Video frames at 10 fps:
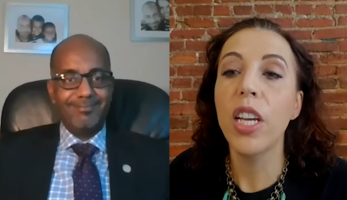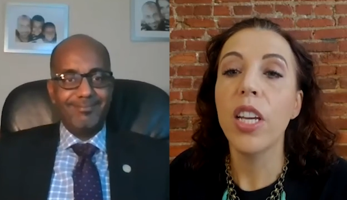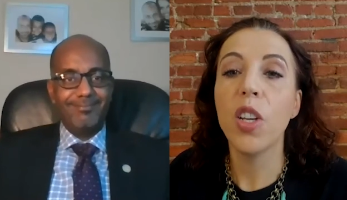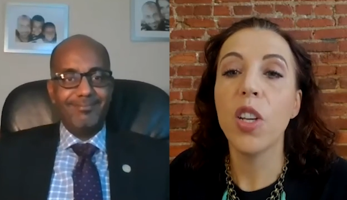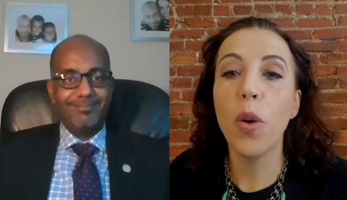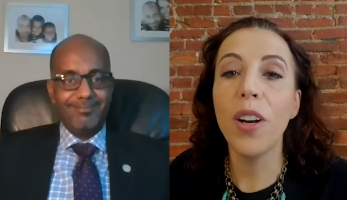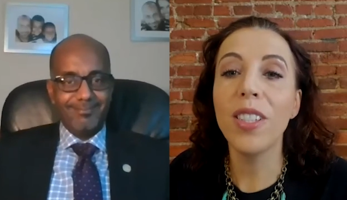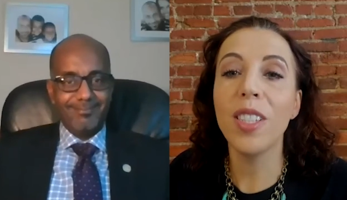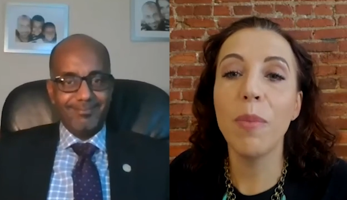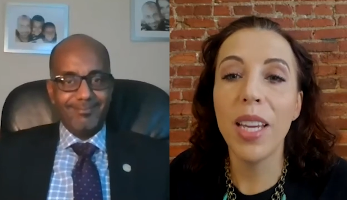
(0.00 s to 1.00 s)
Speaker 1: you know what are
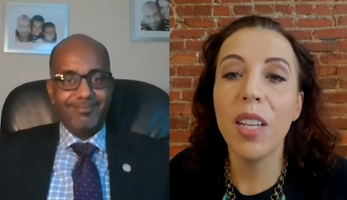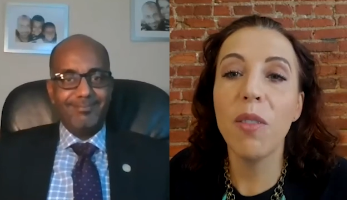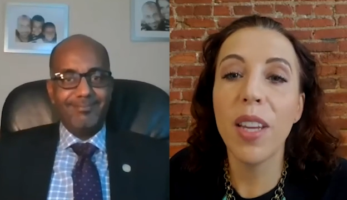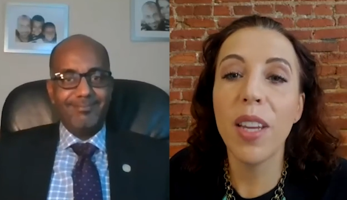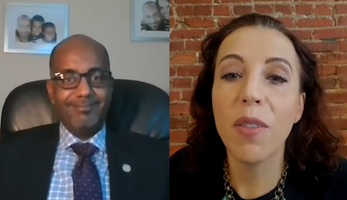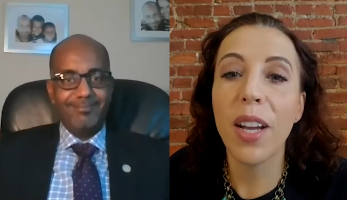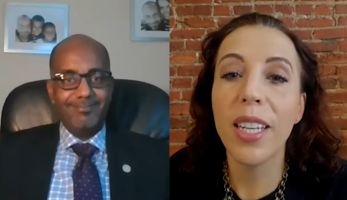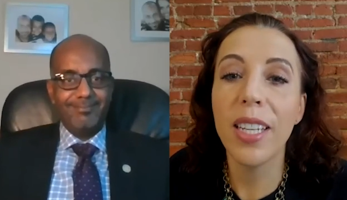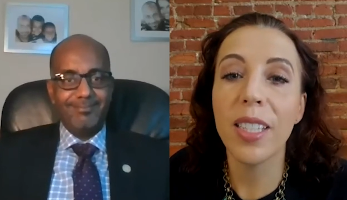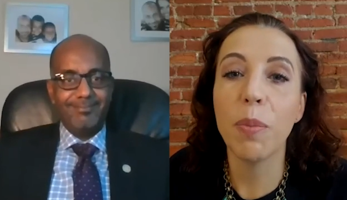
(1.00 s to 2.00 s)
some innovative
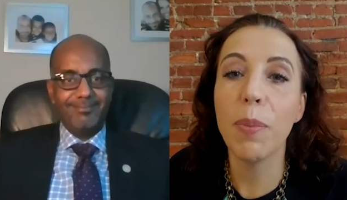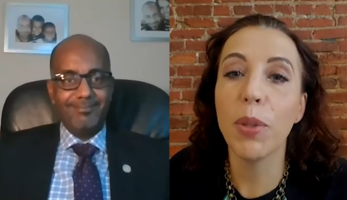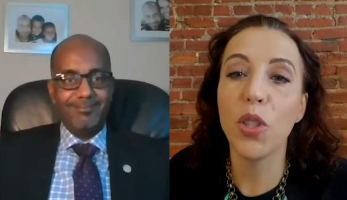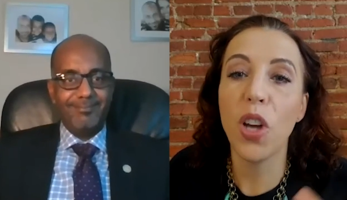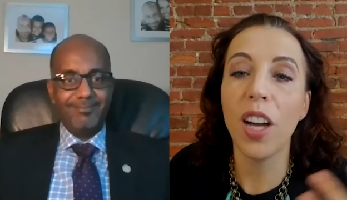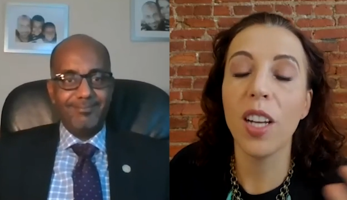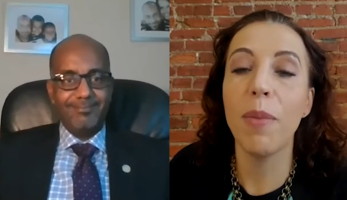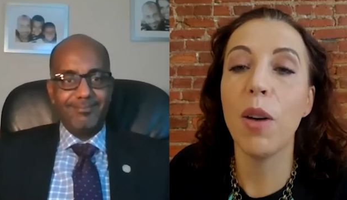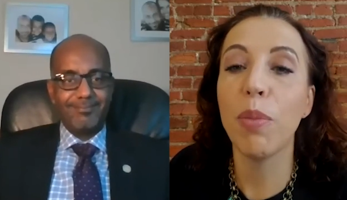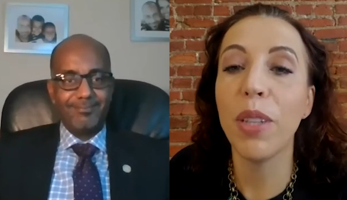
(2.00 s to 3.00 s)
ideas people talk
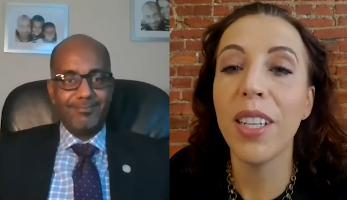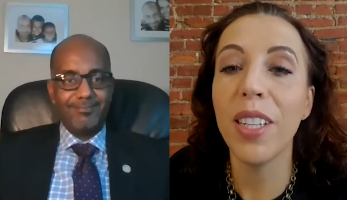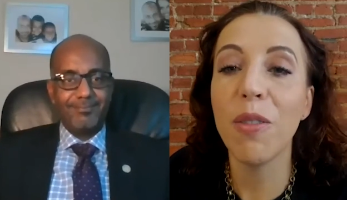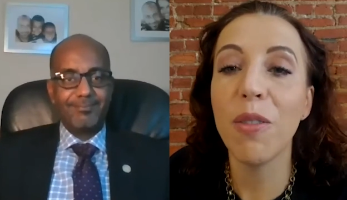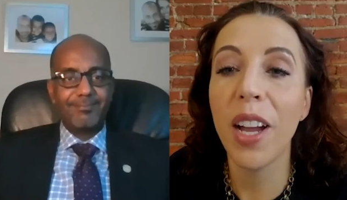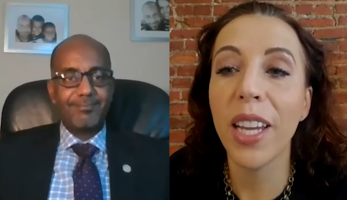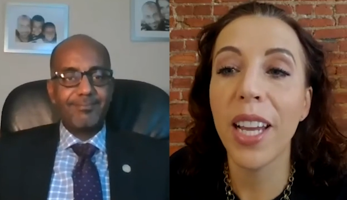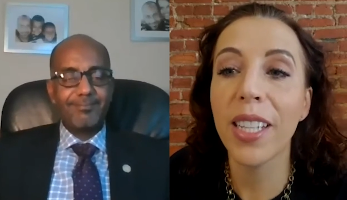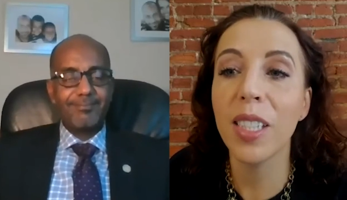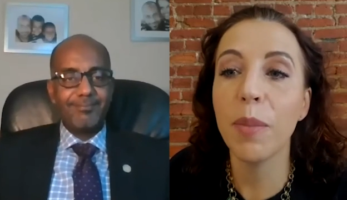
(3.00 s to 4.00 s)
about blended
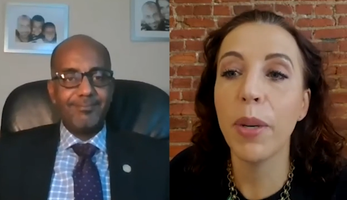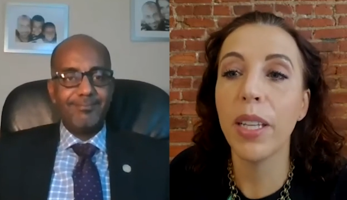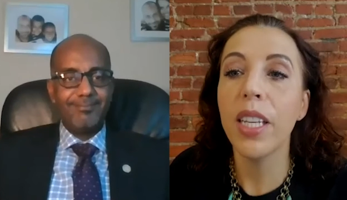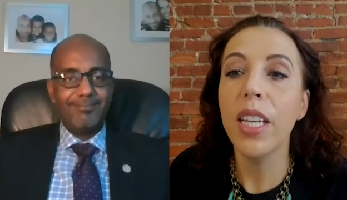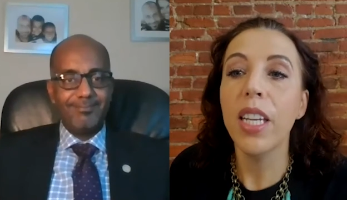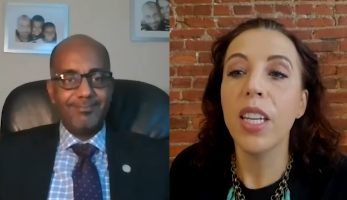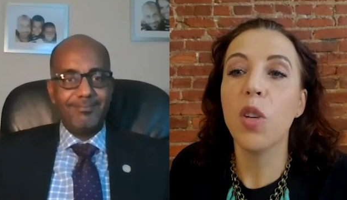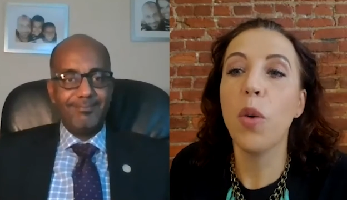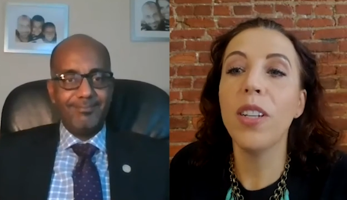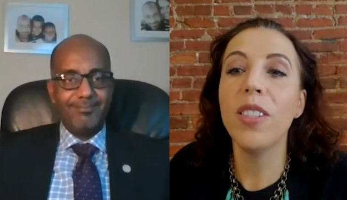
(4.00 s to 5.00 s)
finance but you know
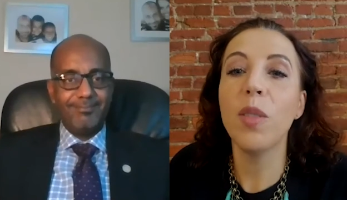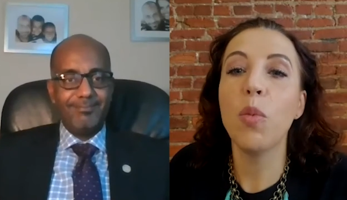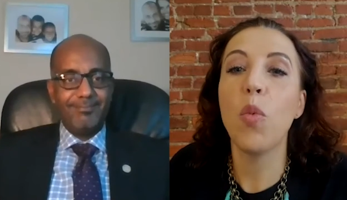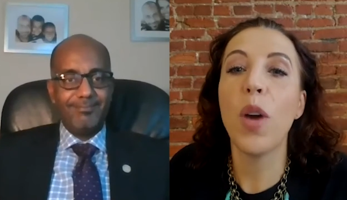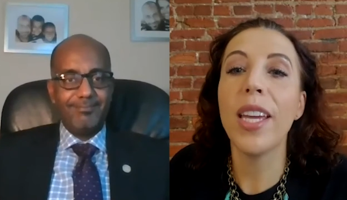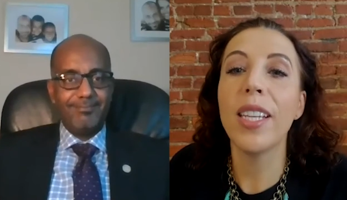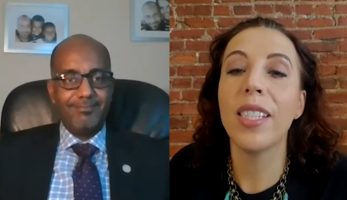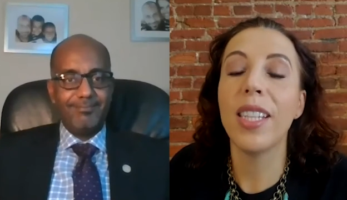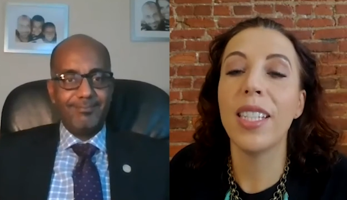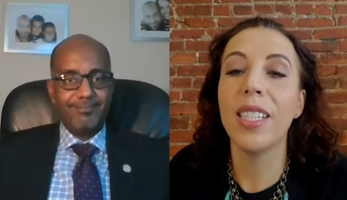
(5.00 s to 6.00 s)
what are some ways
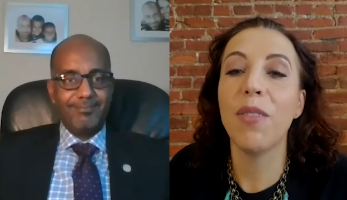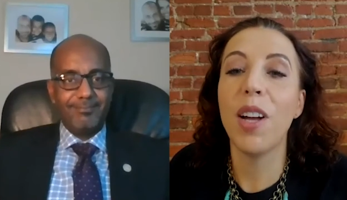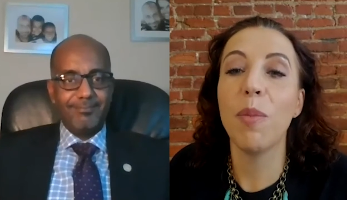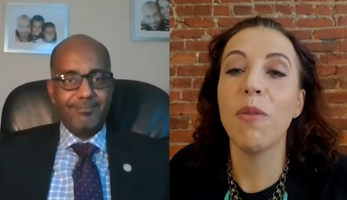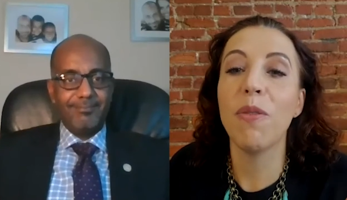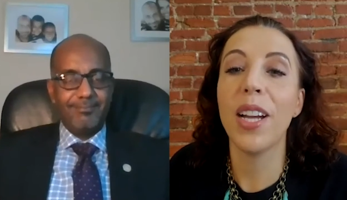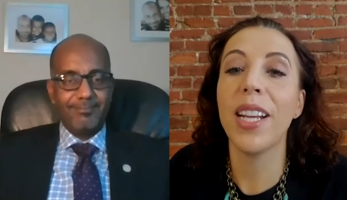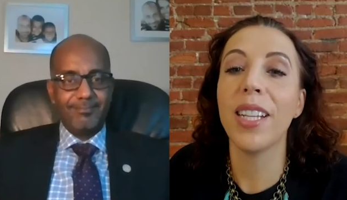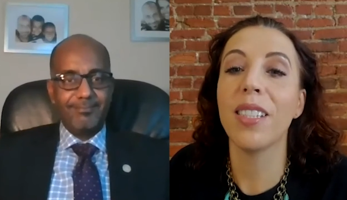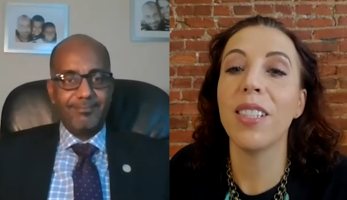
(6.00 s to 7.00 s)
that development
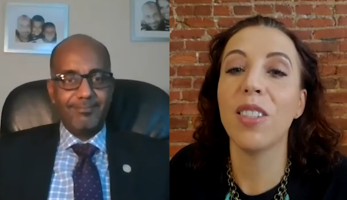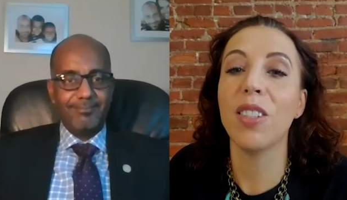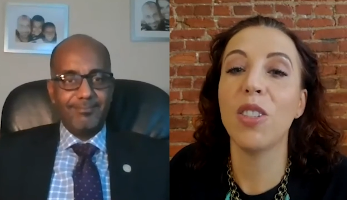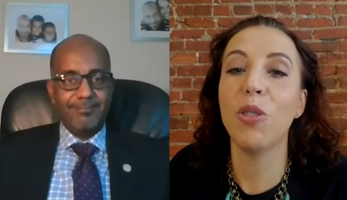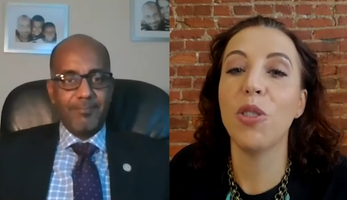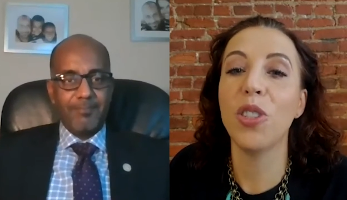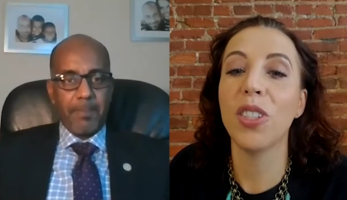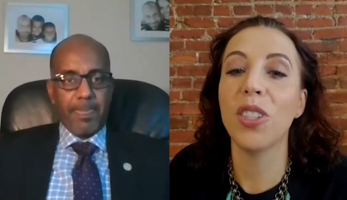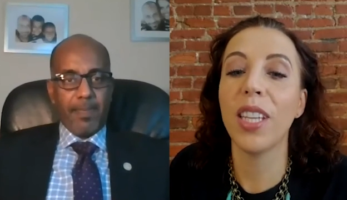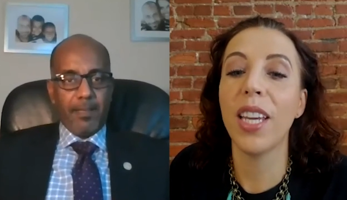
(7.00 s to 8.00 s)
finance
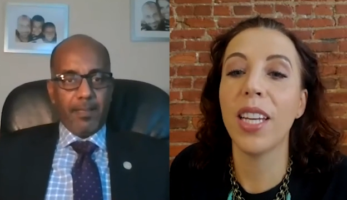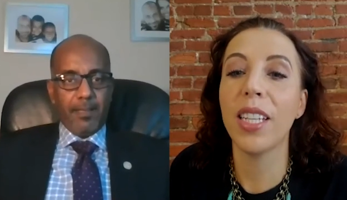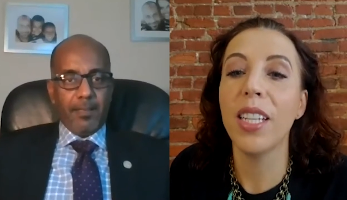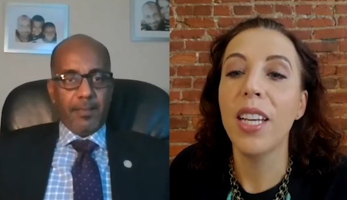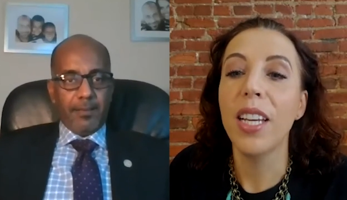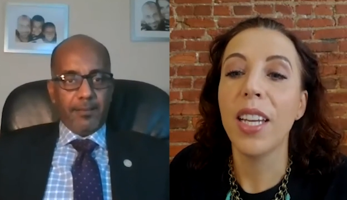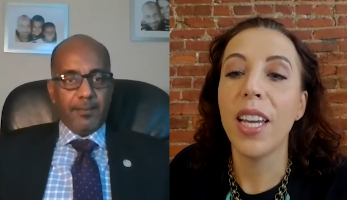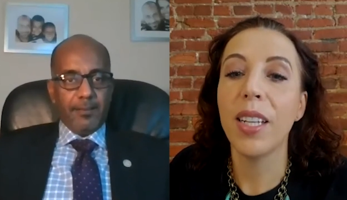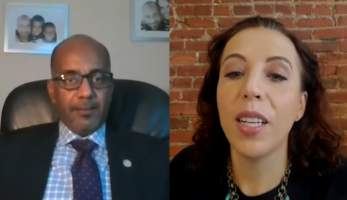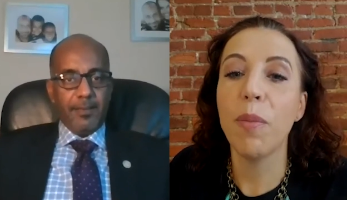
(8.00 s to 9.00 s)
institutions can
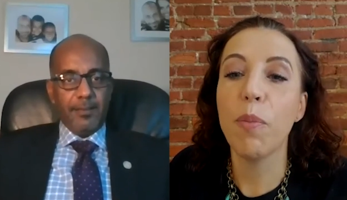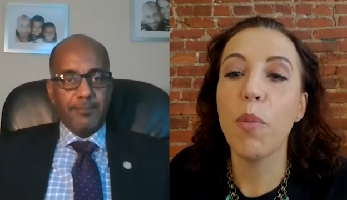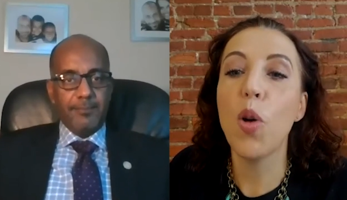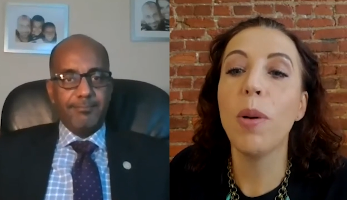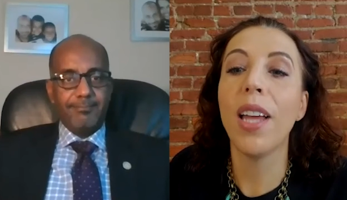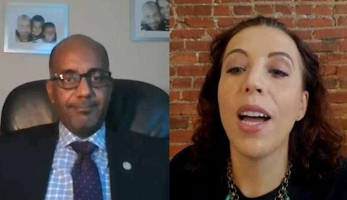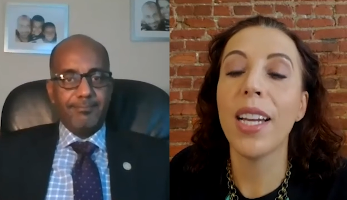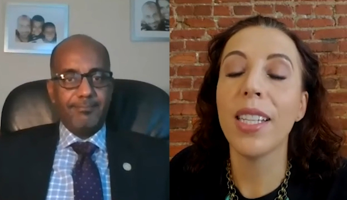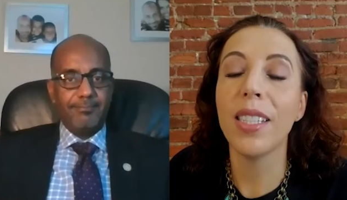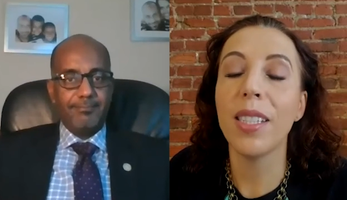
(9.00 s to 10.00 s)
can
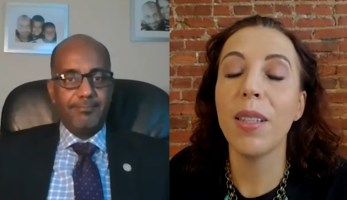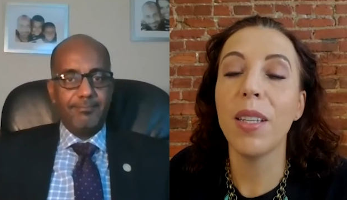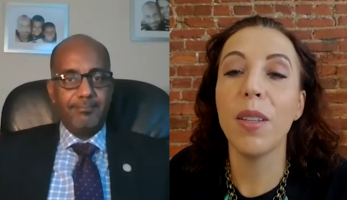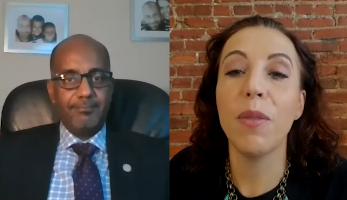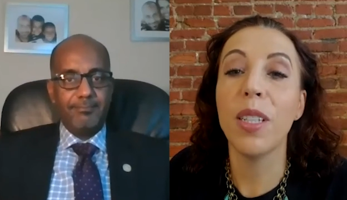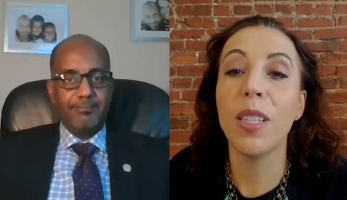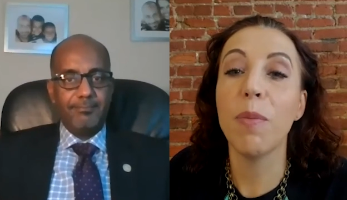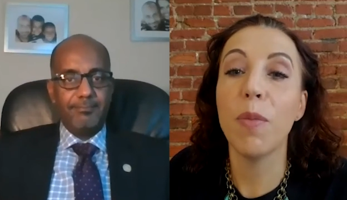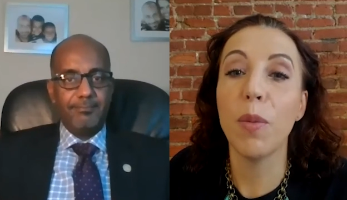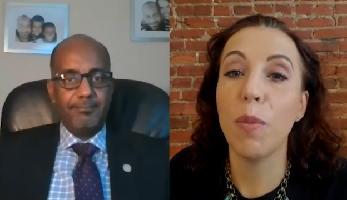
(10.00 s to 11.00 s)
mobilize even
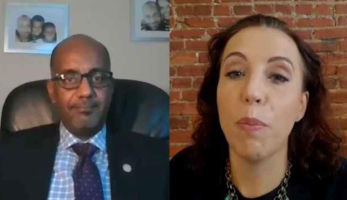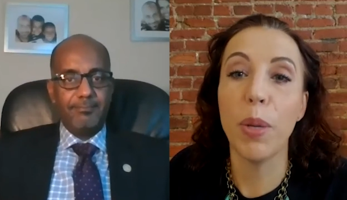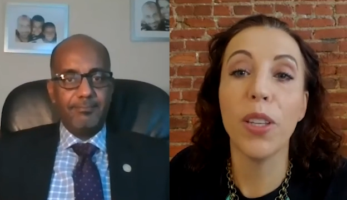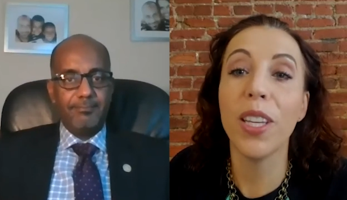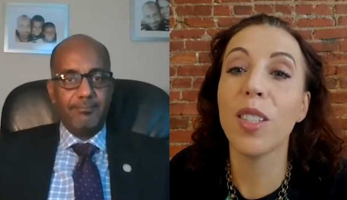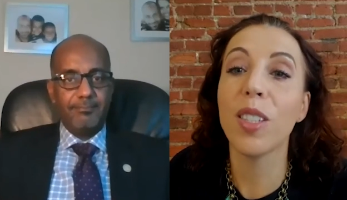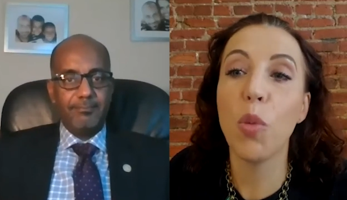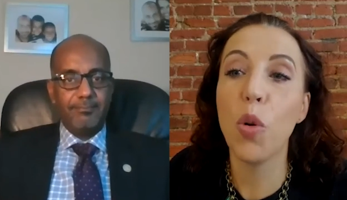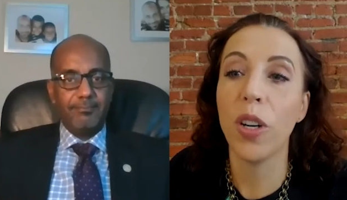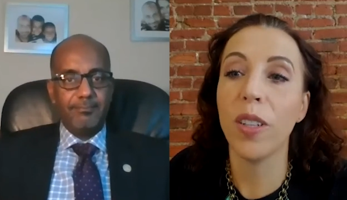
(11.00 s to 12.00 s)
billions
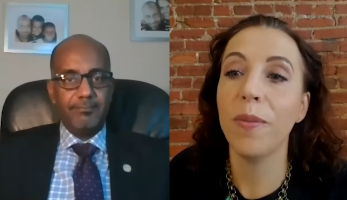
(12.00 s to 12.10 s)
more